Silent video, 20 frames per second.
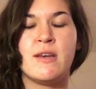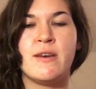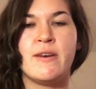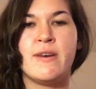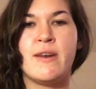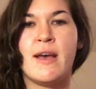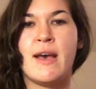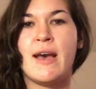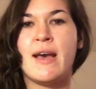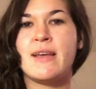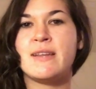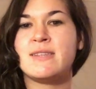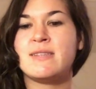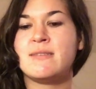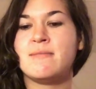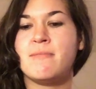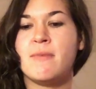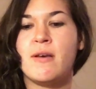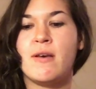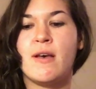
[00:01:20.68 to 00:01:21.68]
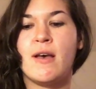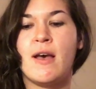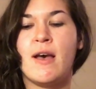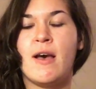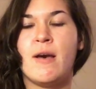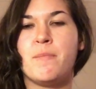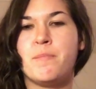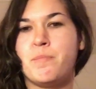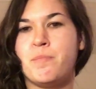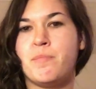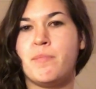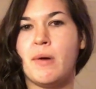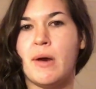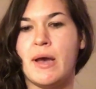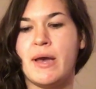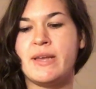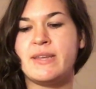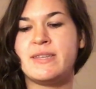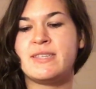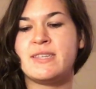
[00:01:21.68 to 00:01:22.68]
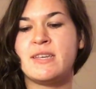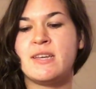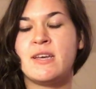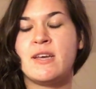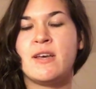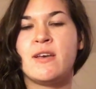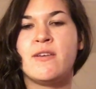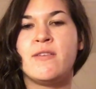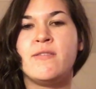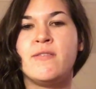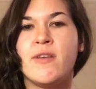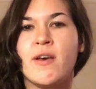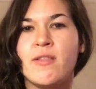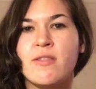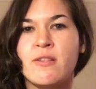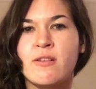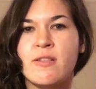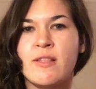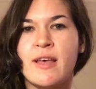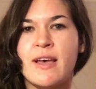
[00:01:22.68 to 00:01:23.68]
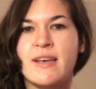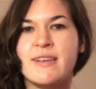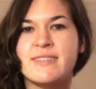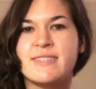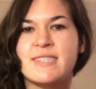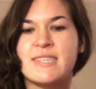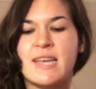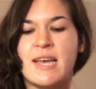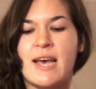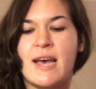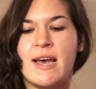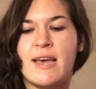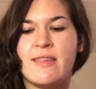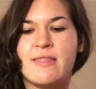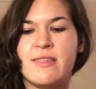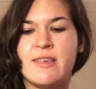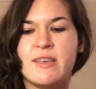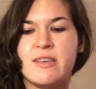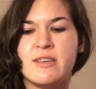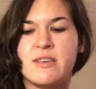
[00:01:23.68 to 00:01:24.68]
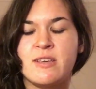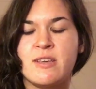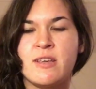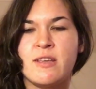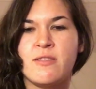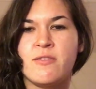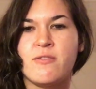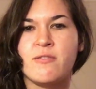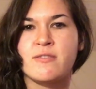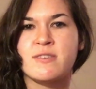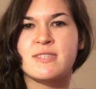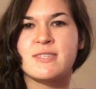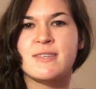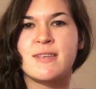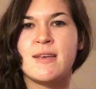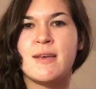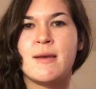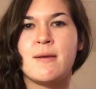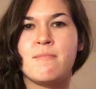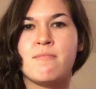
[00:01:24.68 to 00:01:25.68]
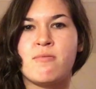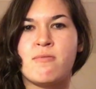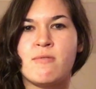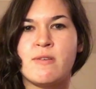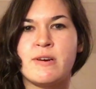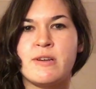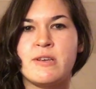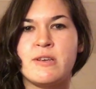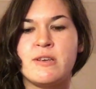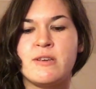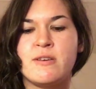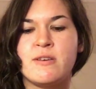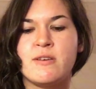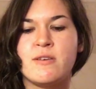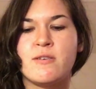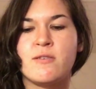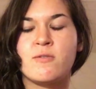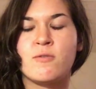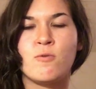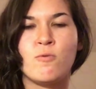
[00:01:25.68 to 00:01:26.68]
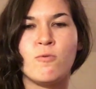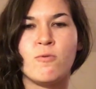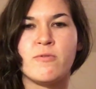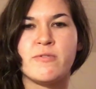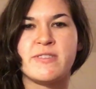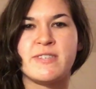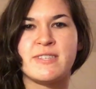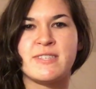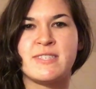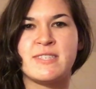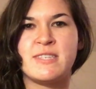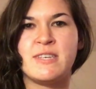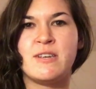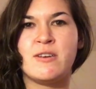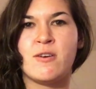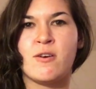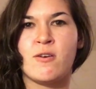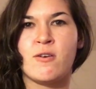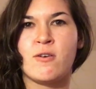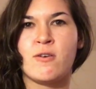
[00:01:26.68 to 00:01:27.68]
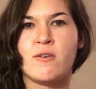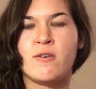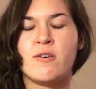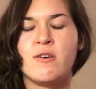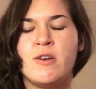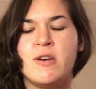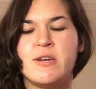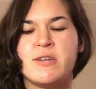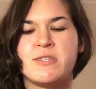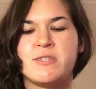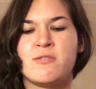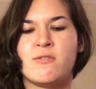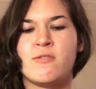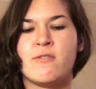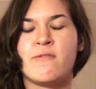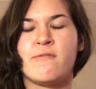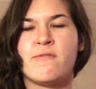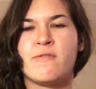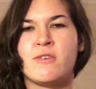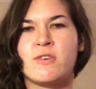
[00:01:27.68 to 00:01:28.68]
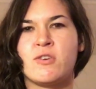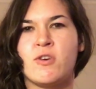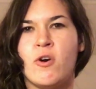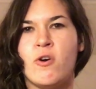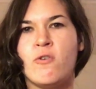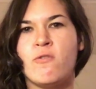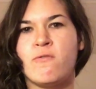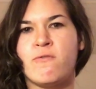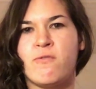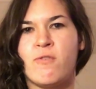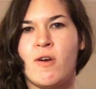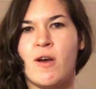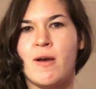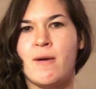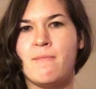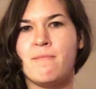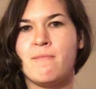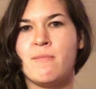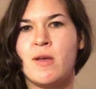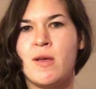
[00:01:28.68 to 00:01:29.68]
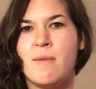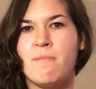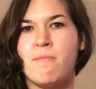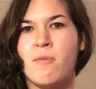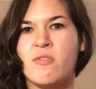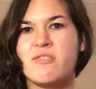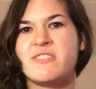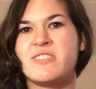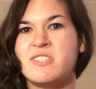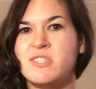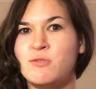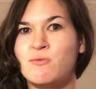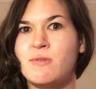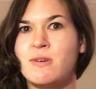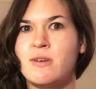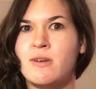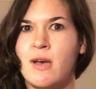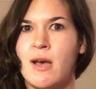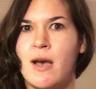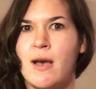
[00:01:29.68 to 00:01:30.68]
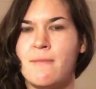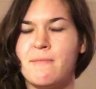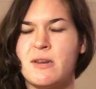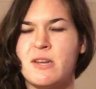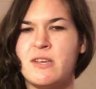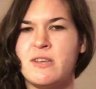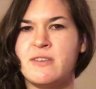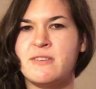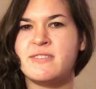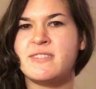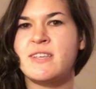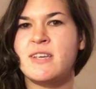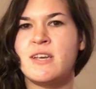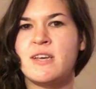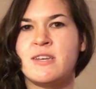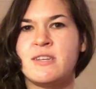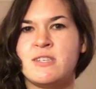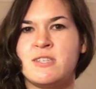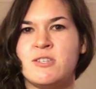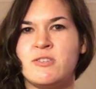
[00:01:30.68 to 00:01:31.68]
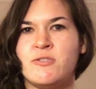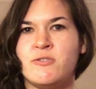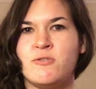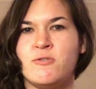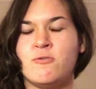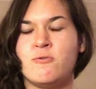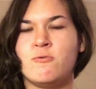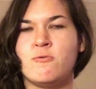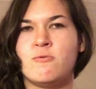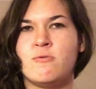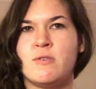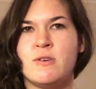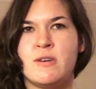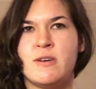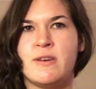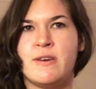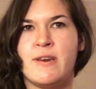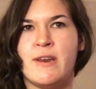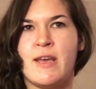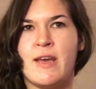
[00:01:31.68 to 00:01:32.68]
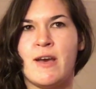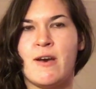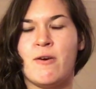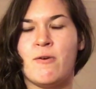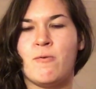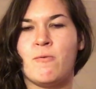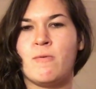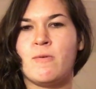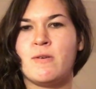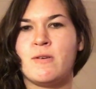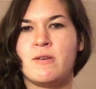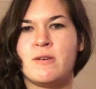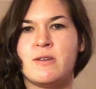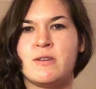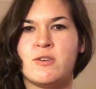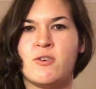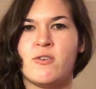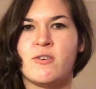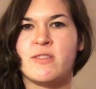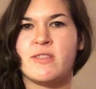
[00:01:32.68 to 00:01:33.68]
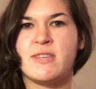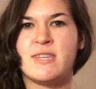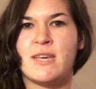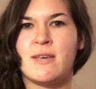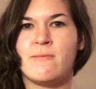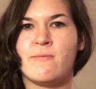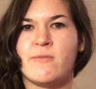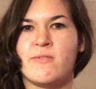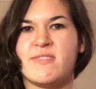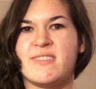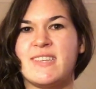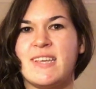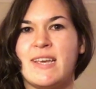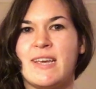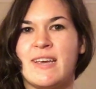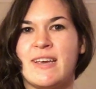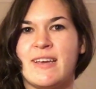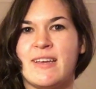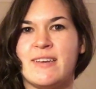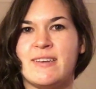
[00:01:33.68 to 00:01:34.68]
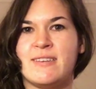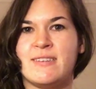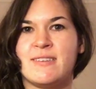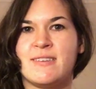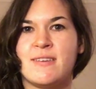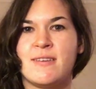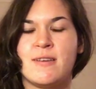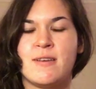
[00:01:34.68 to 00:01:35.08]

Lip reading: not, but nonetheless, I think it looks pretty cool to see her sort of go from mostly doing comedies to now turning the tables and